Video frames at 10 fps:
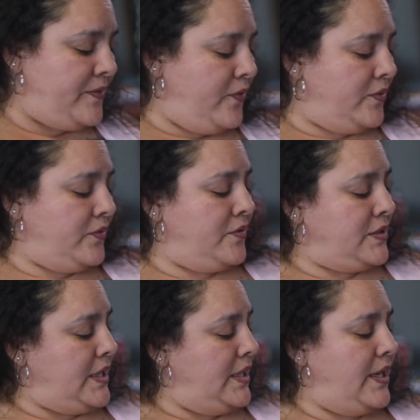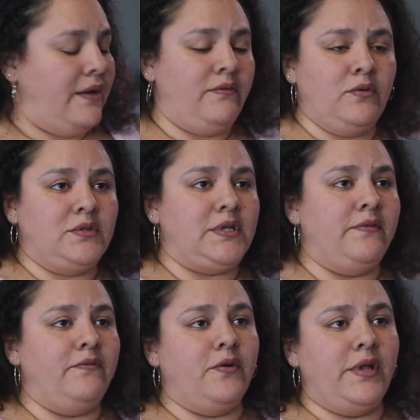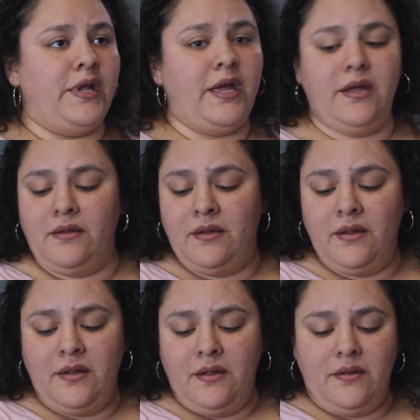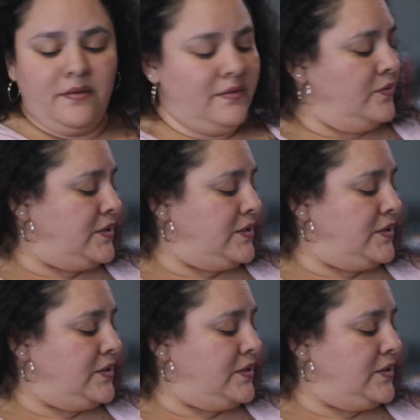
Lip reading: 4:13. I have Luke 7:48. Luke